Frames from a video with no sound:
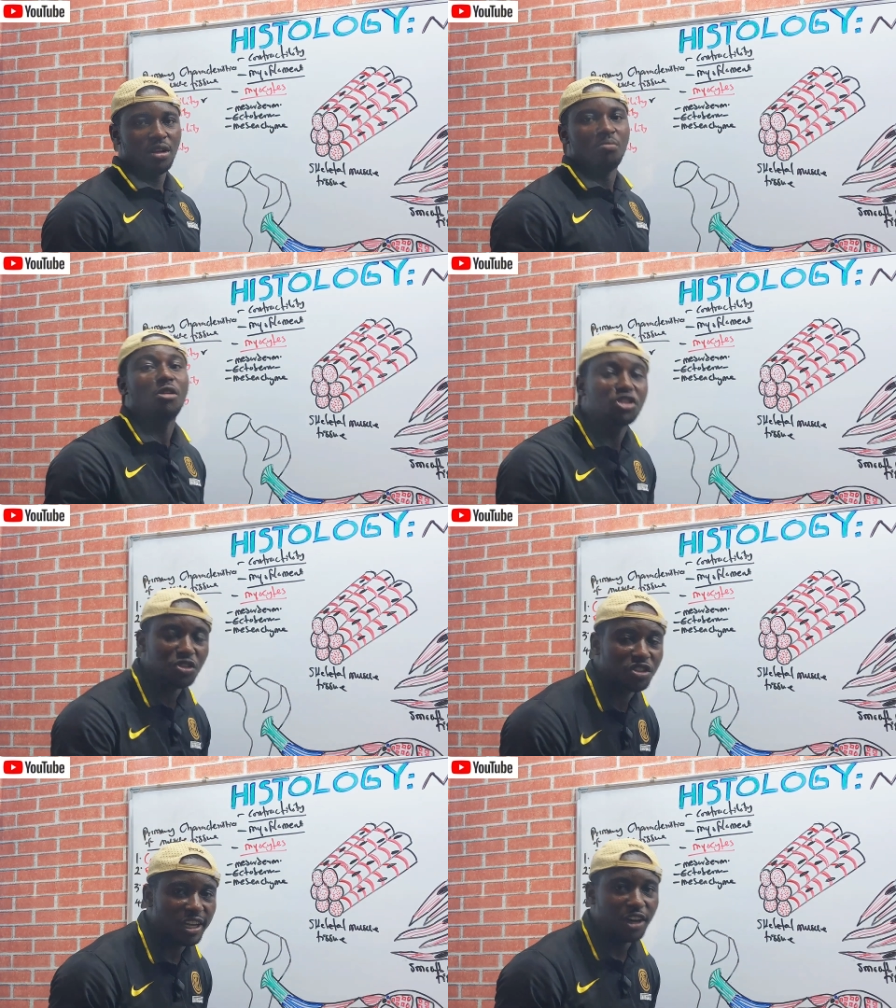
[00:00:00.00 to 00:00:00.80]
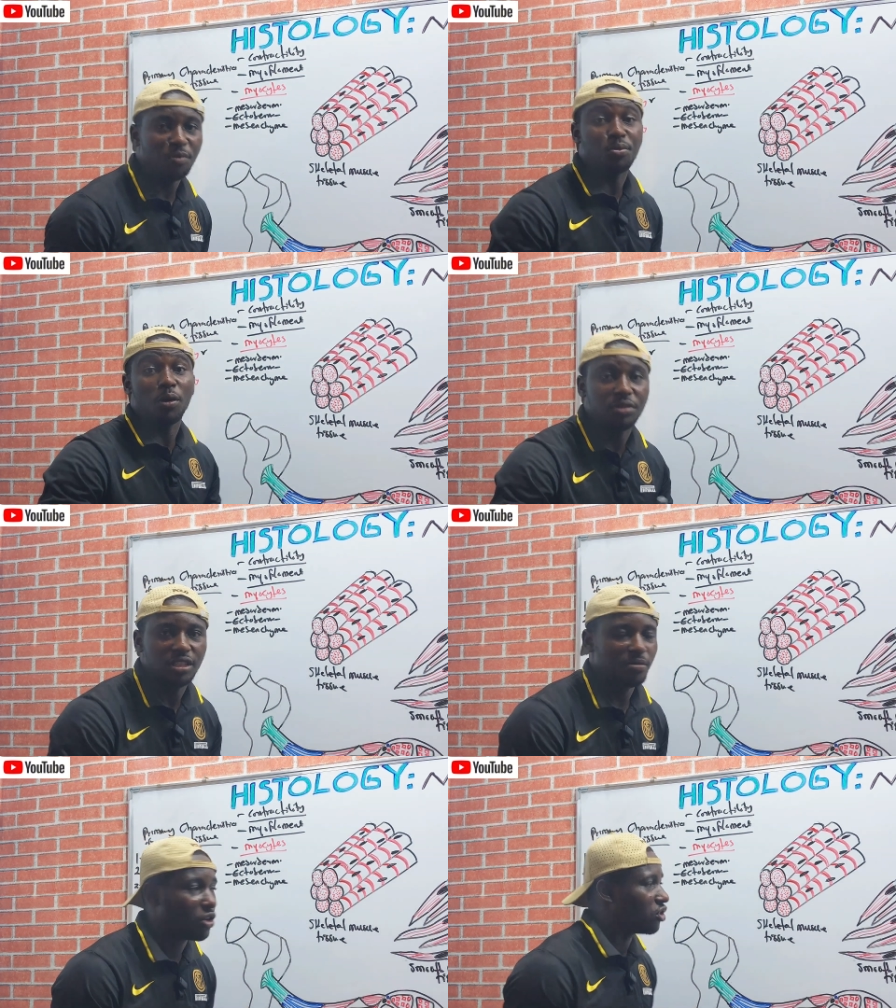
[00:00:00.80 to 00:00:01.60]
muscle cell property
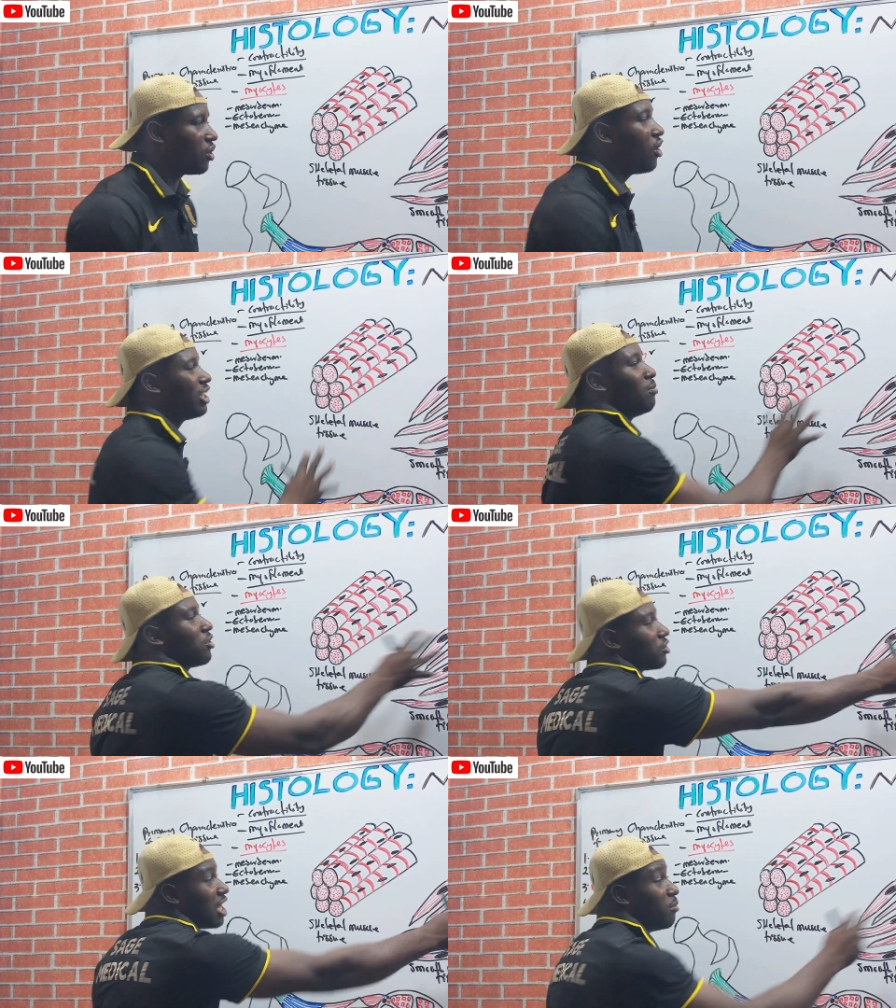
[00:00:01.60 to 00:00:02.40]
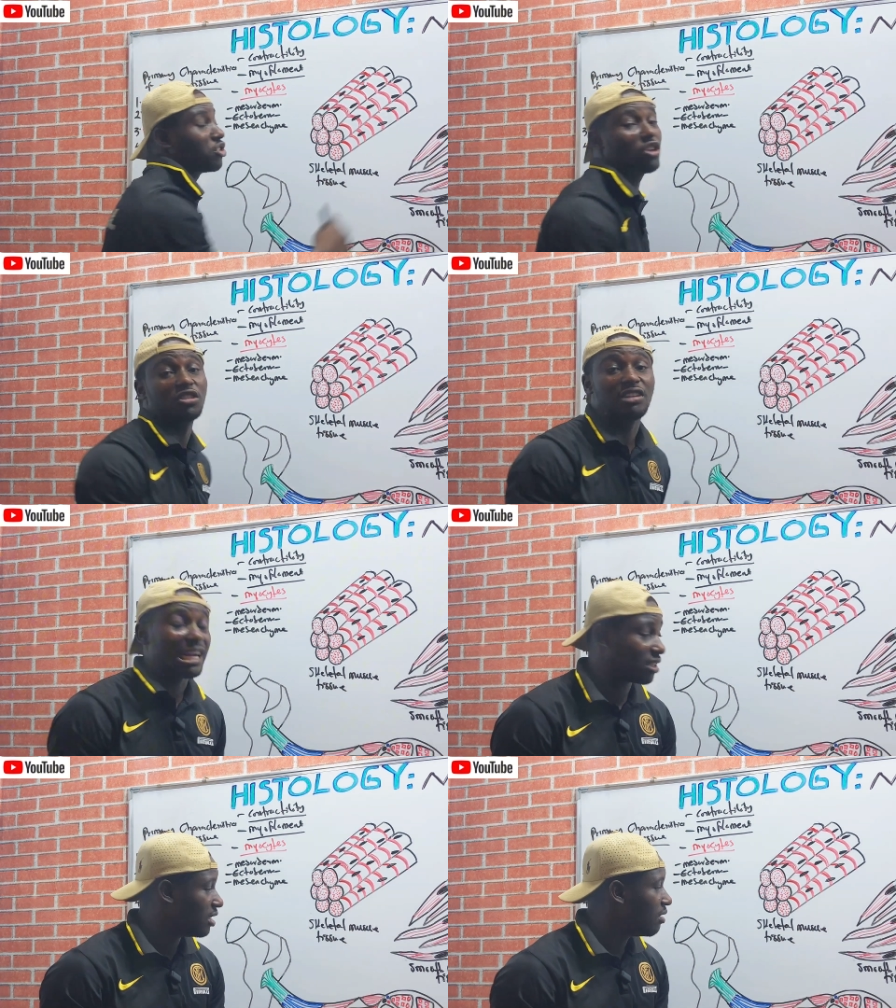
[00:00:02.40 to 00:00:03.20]
because all the muscle here must
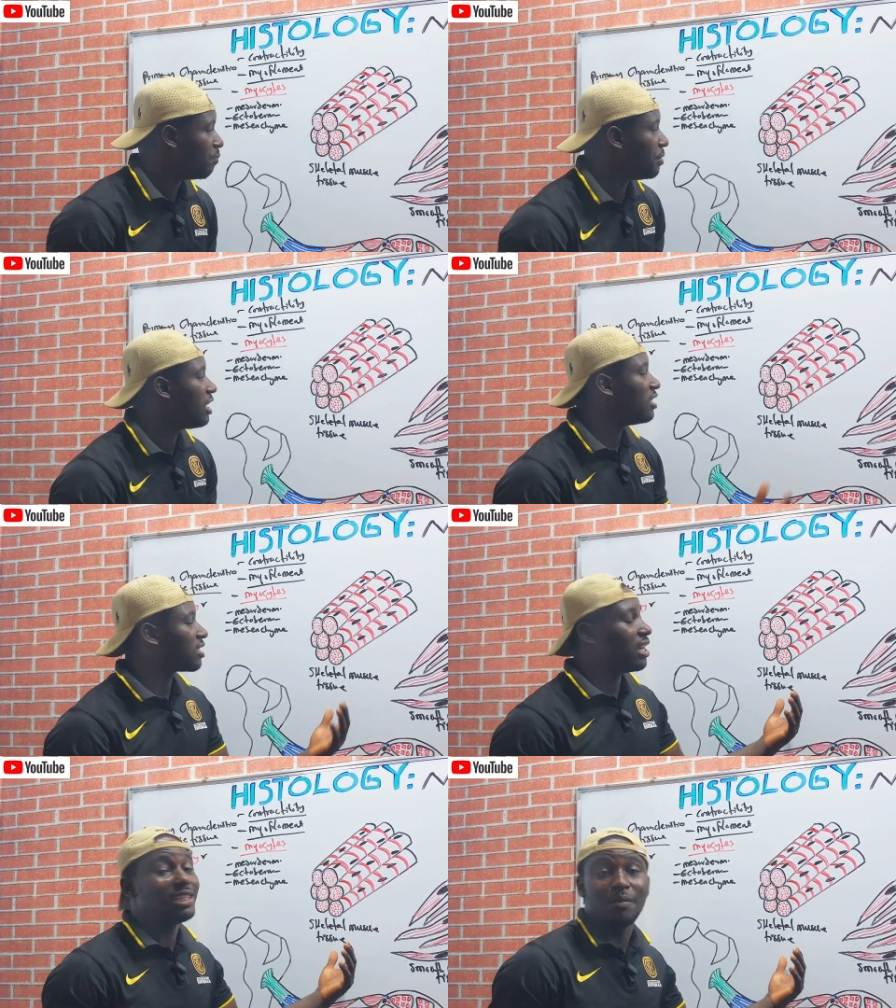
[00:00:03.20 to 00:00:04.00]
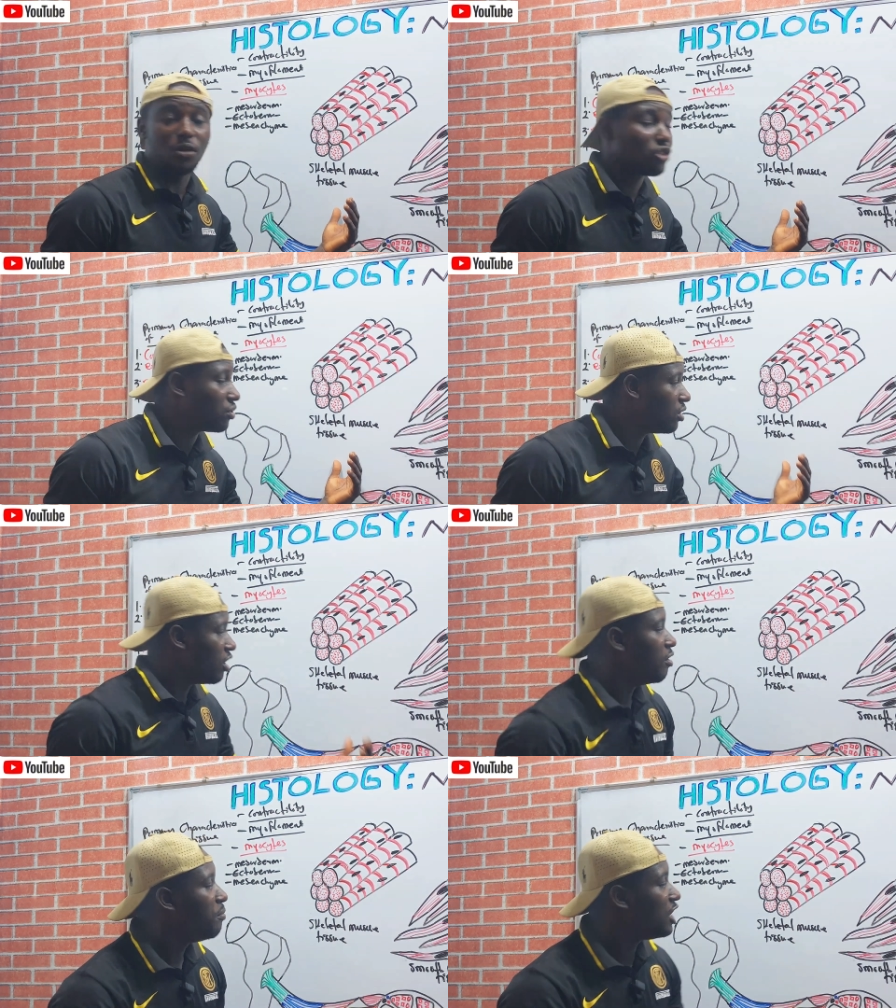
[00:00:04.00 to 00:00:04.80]
contract, be it skeletal muscle,
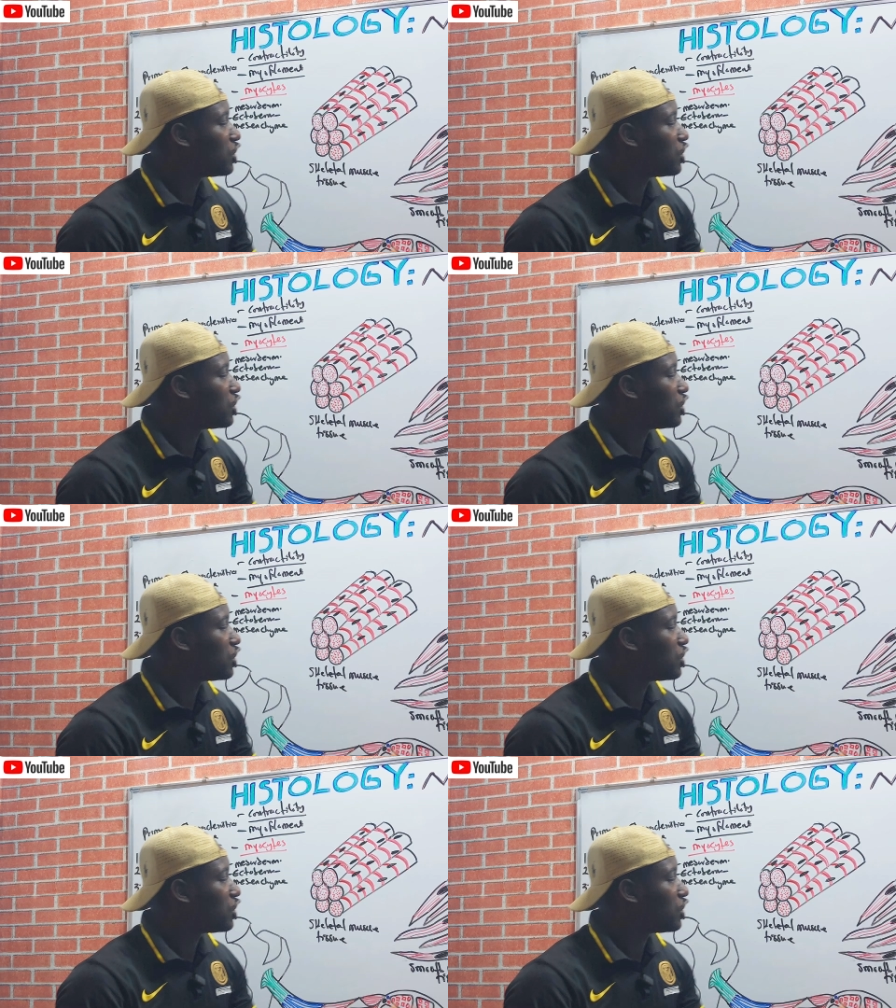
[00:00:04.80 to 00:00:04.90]
be it